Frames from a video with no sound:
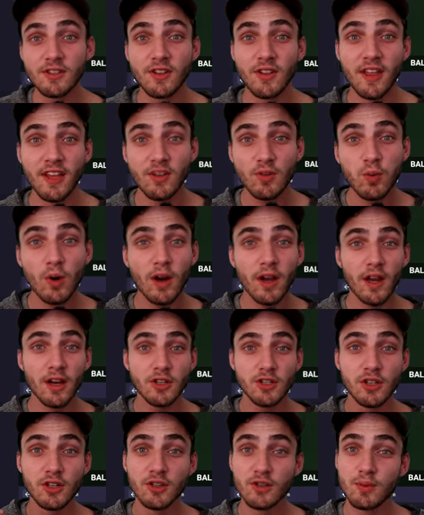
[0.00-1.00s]
So that's why I
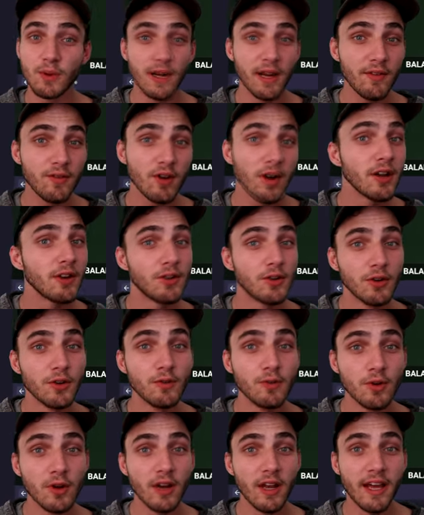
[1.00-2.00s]
choose, whenever I do
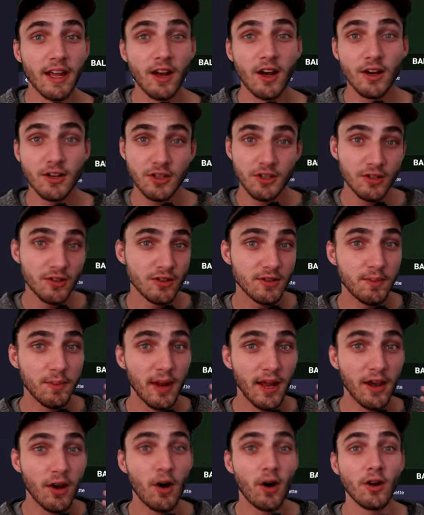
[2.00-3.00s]
roulette, I choose to
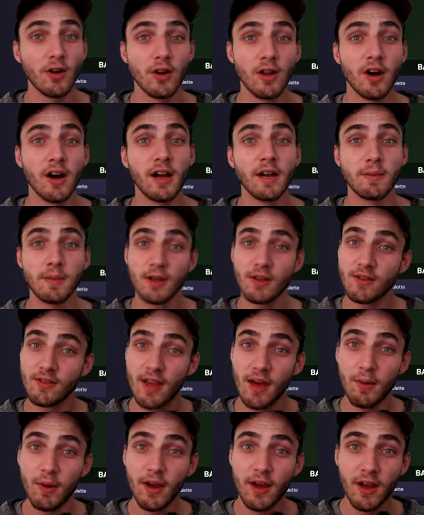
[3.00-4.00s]
play online because
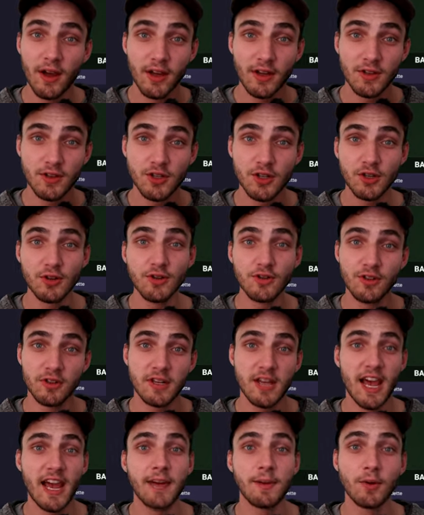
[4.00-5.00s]
that way I can choose a
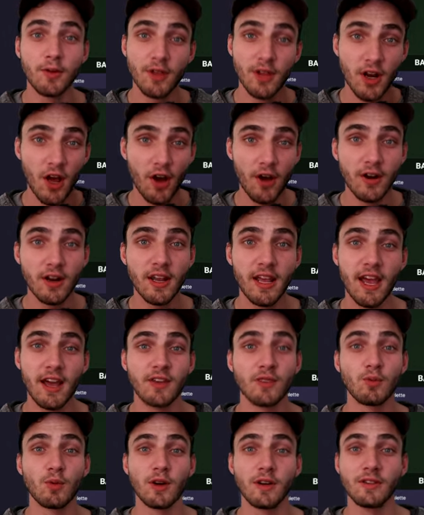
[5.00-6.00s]
table that only
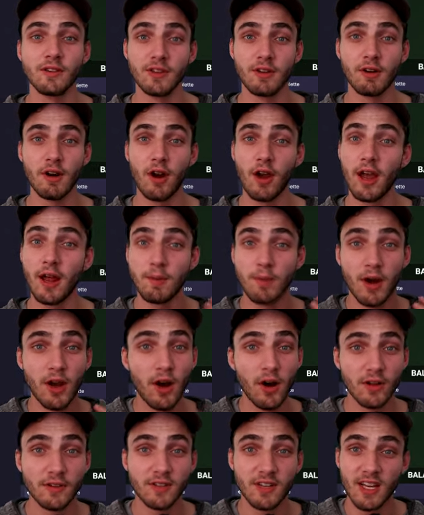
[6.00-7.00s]
has one zero and my
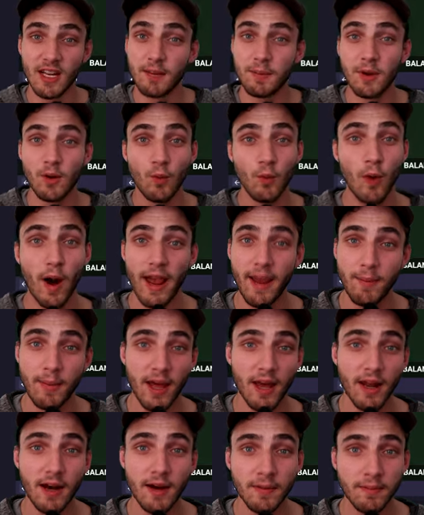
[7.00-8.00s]
odds are going to be way
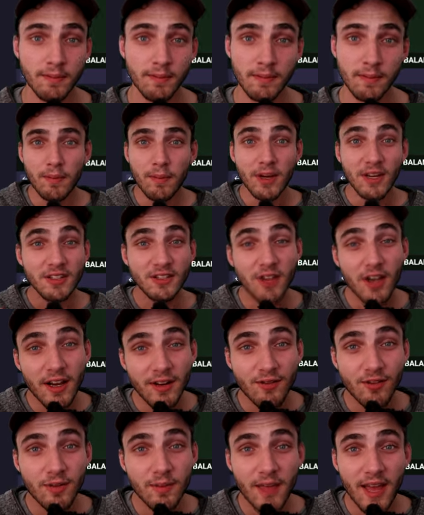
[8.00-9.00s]
better. But
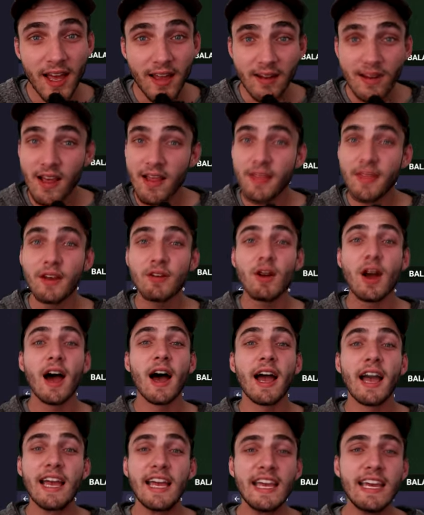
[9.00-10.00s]
aside from that, there are
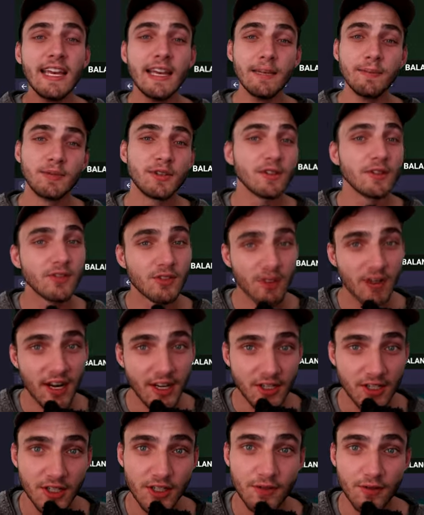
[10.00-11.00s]
heaps of
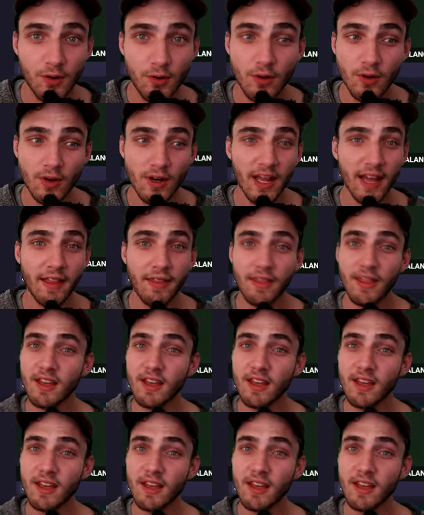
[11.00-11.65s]
strategies for roulette.